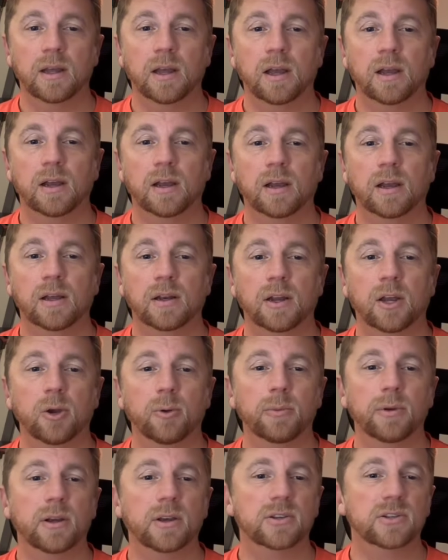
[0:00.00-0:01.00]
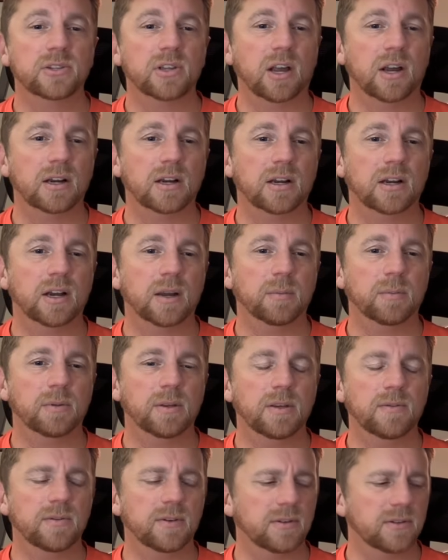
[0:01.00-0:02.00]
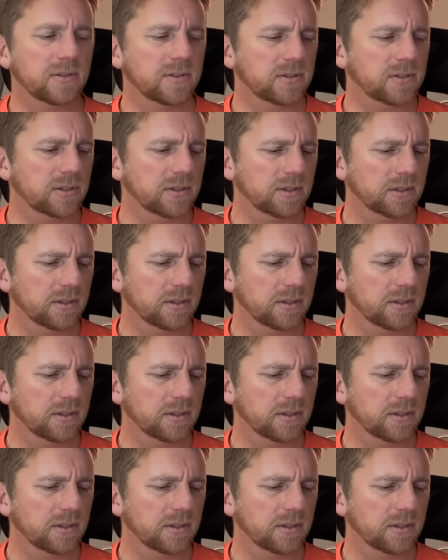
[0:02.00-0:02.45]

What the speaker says: Naomi Osaka, I believe, is...